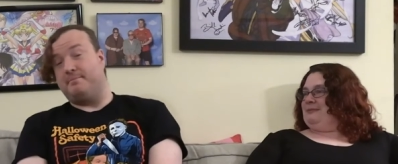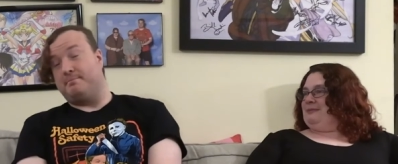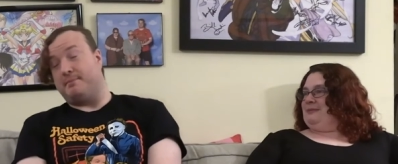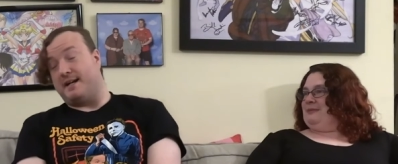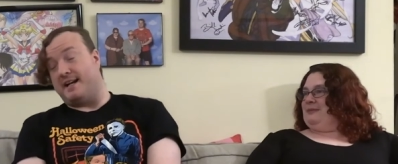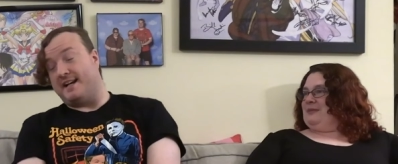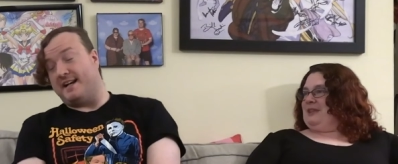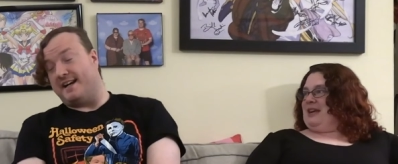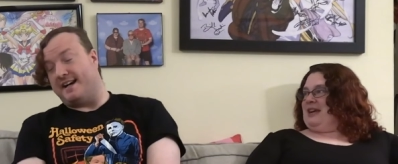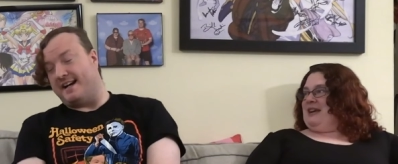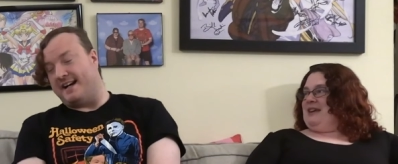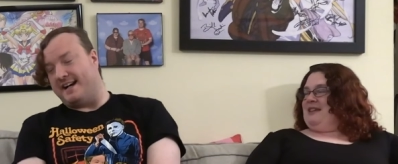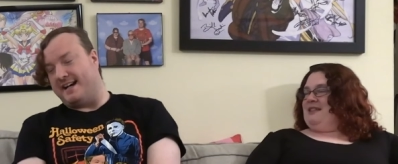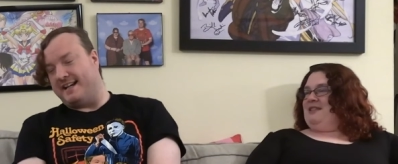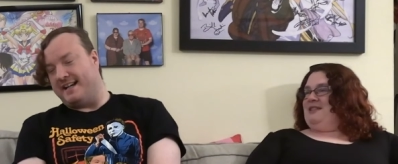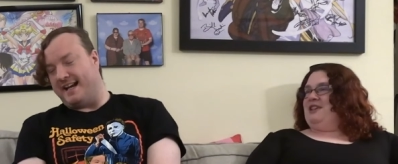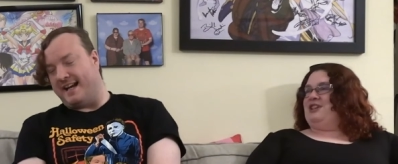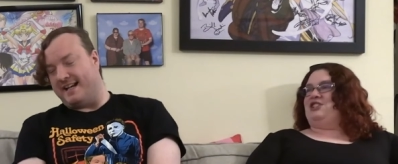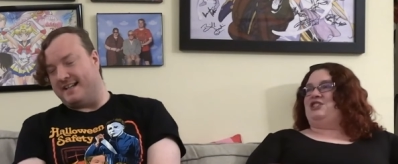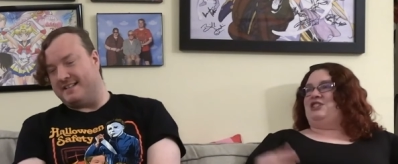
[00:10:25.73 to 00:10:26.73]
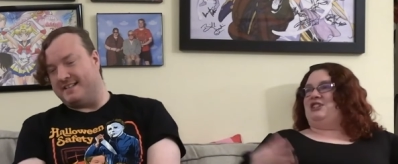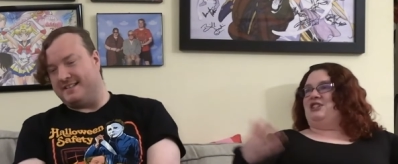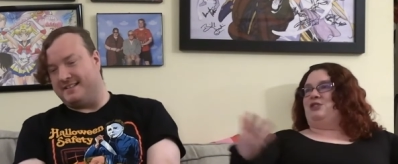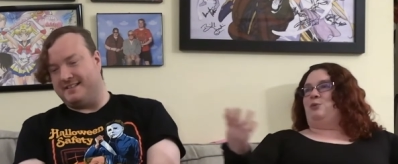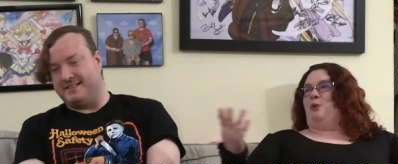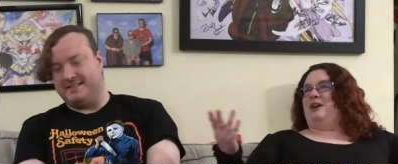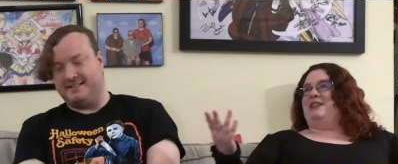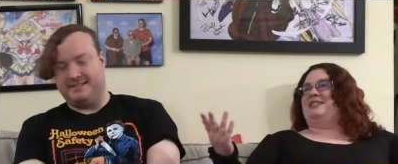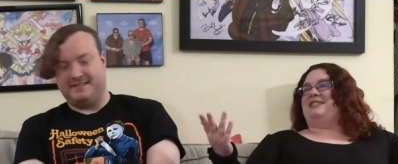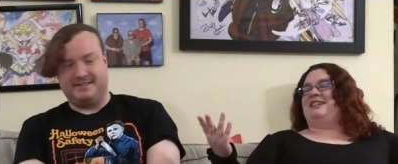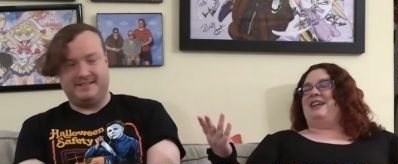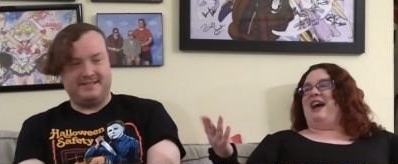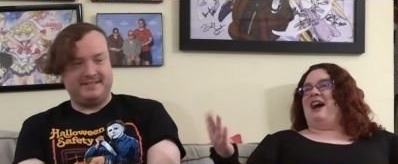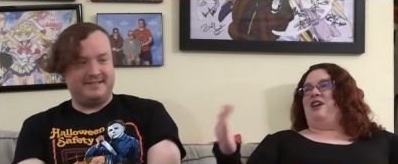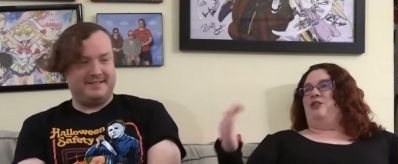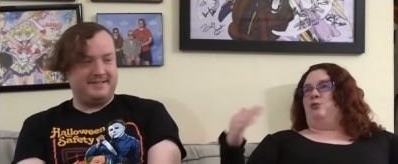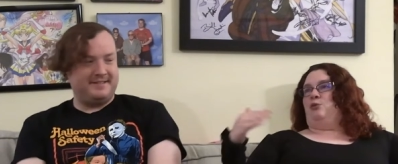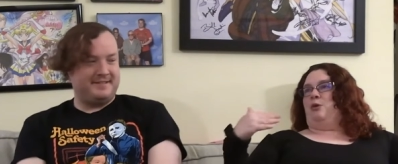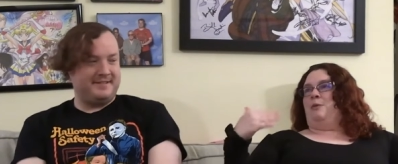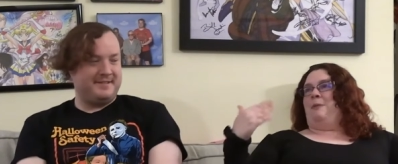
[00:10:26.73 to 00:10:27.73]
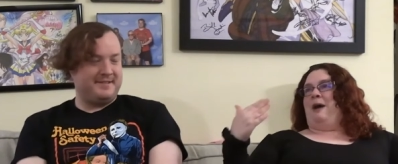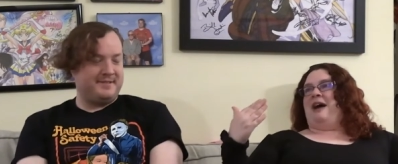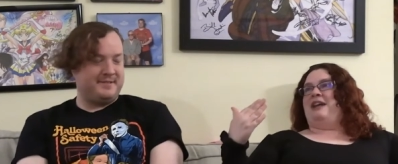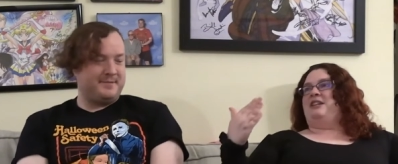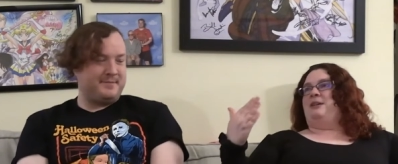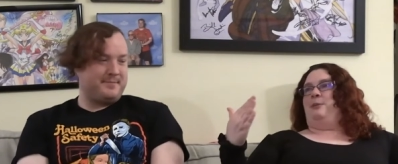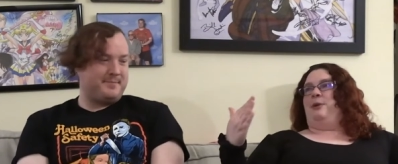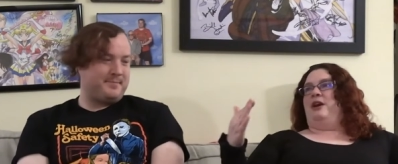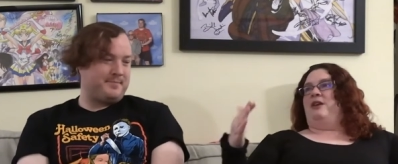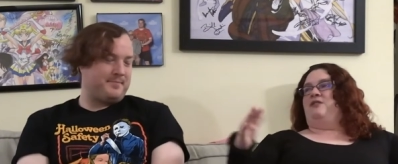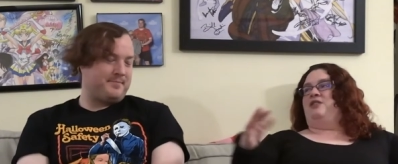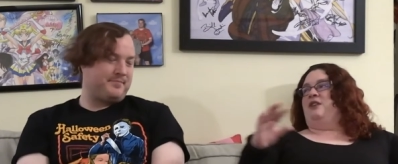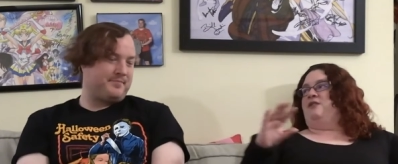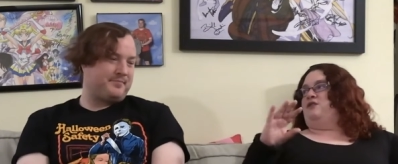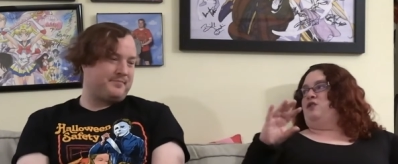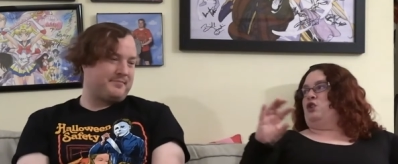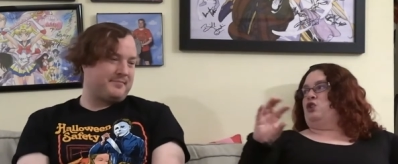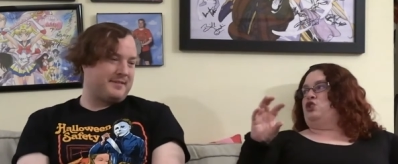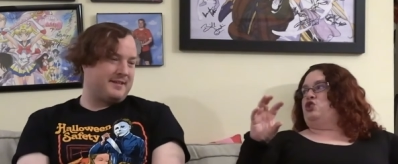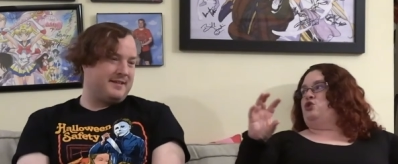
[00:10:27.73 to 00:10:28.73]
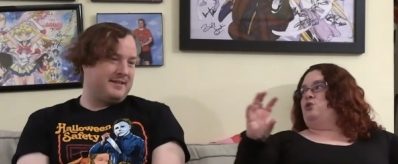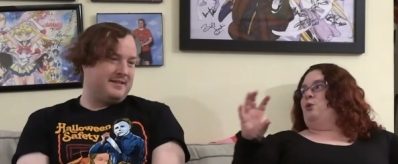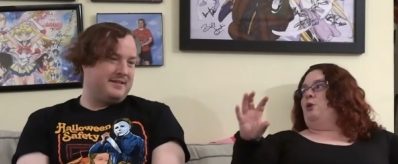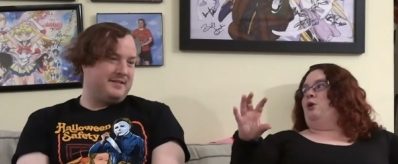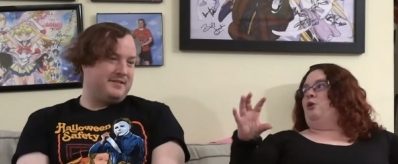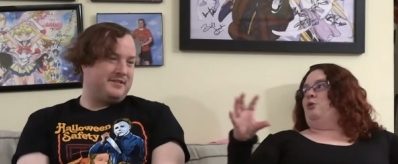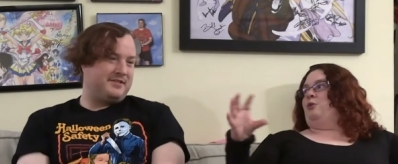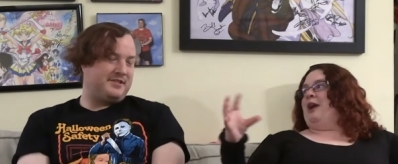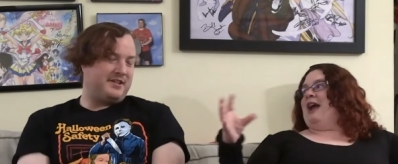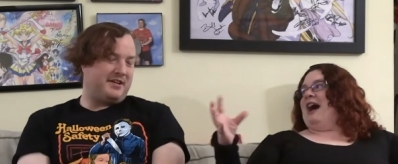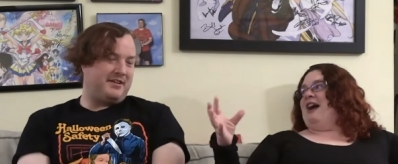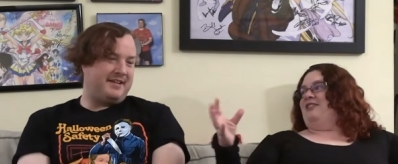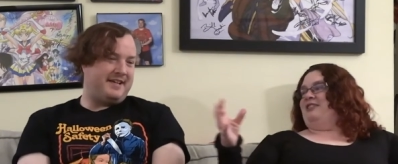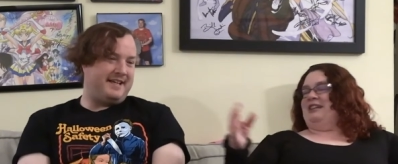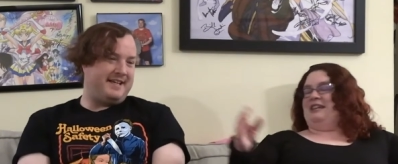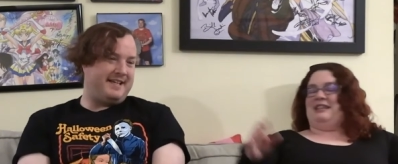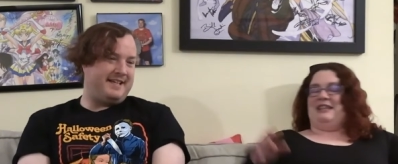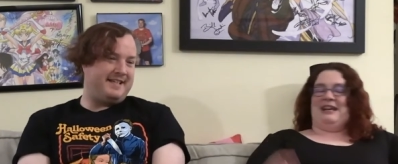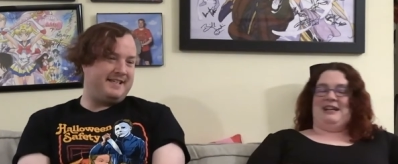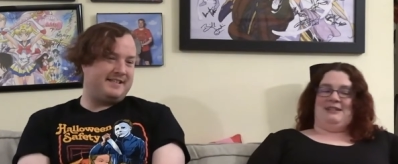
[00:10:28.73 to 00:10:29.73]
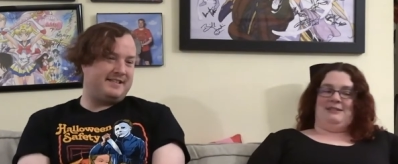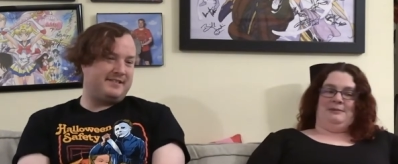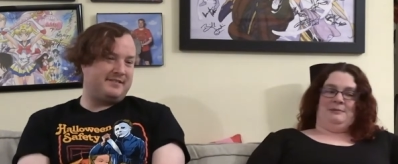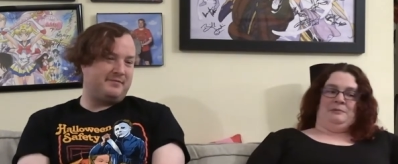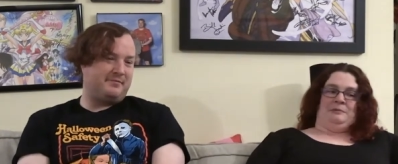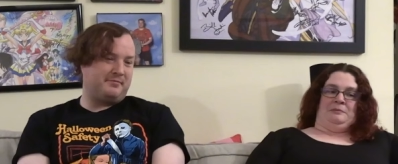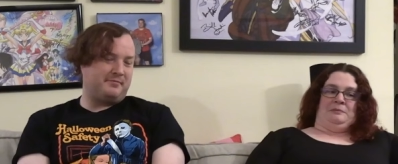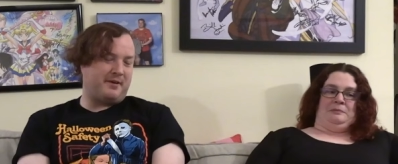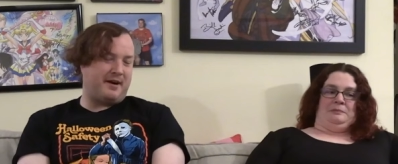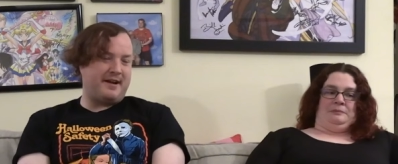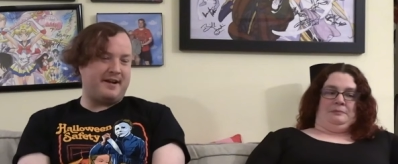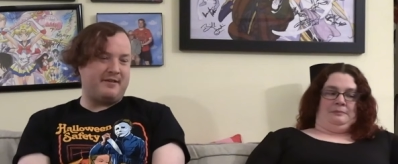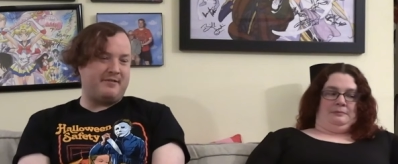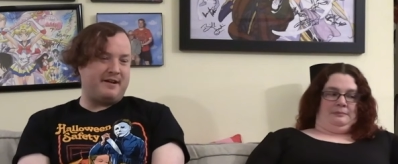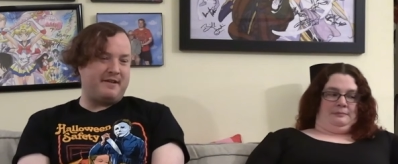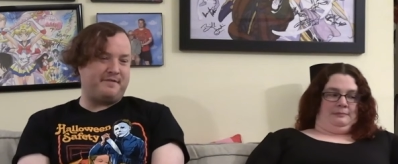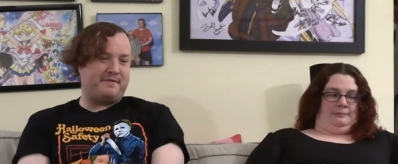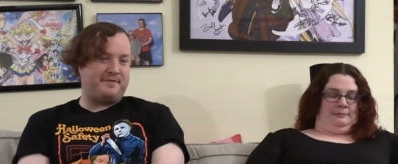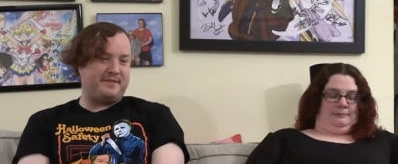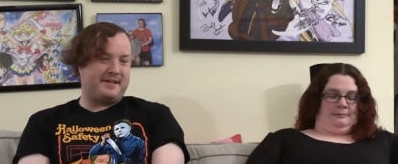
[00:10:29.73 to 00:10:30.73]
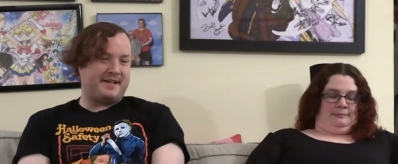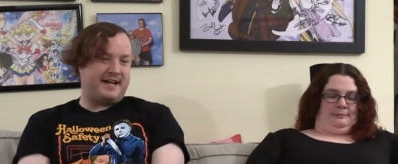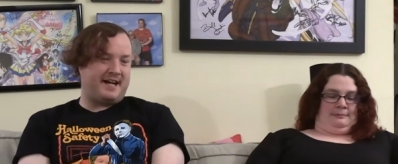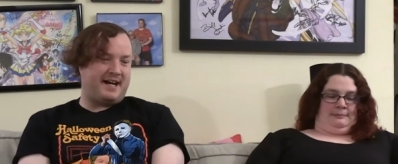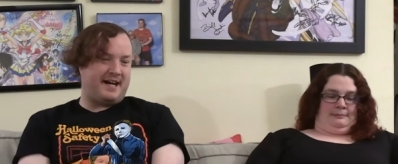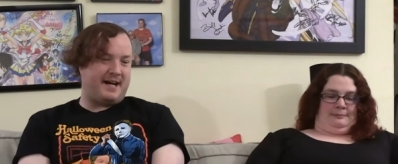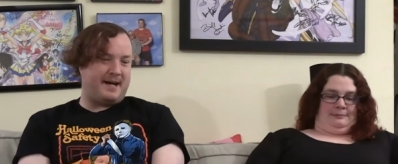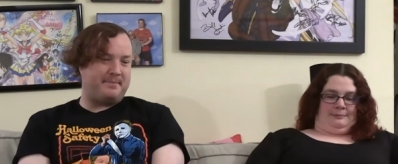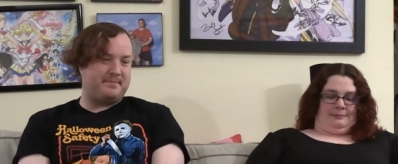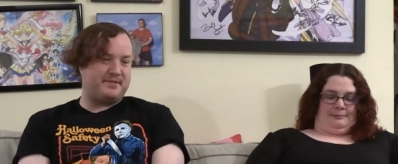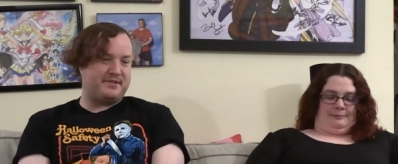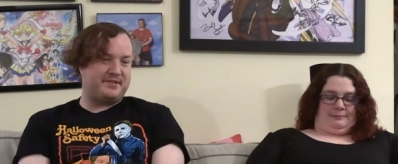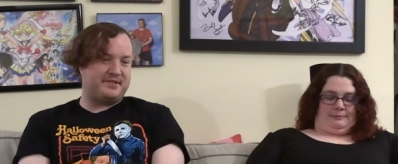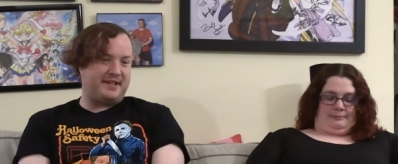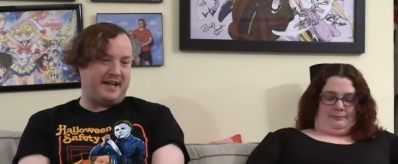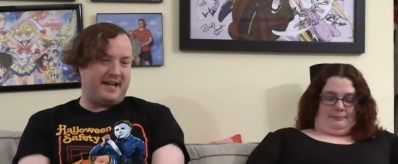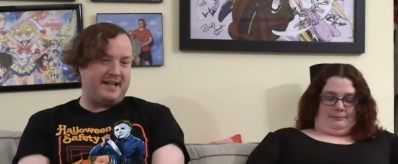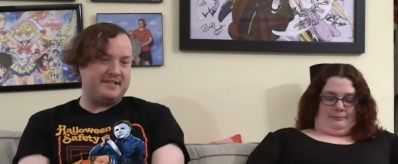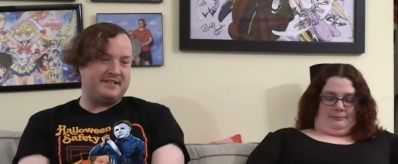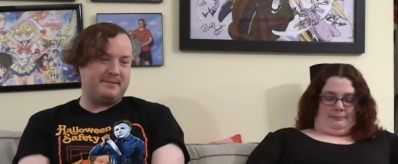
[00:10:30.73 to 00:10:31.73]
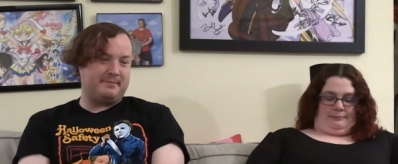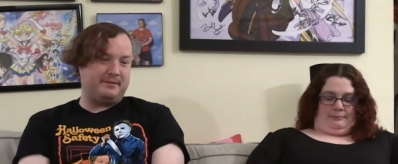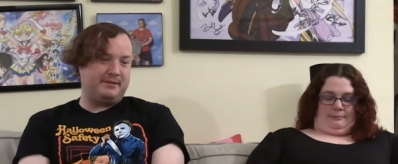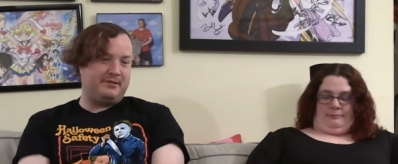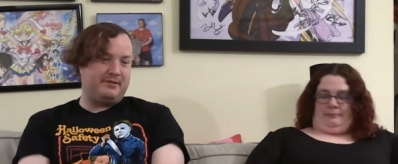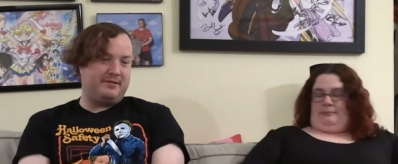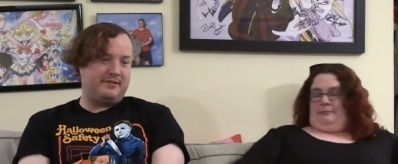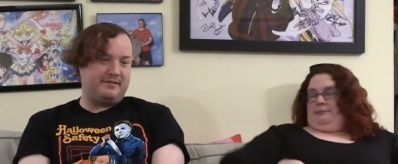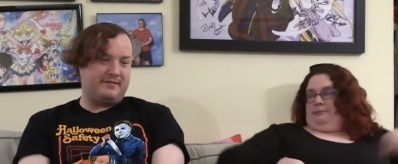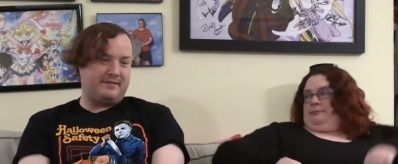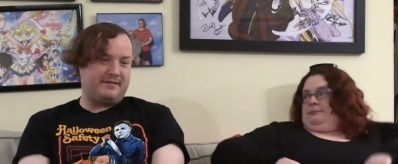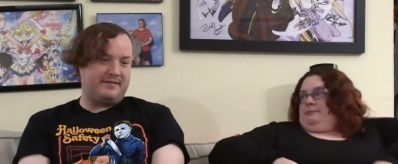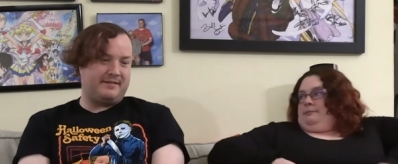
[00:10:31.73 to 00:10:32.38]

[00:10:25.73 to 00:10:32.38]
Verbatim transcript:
Speaker 1: But, uh,
Speaker 2: yeah. This is once again reminding me of the virtual
Speaker 1: reality. So he's thing. running away from the cops, ends up, lo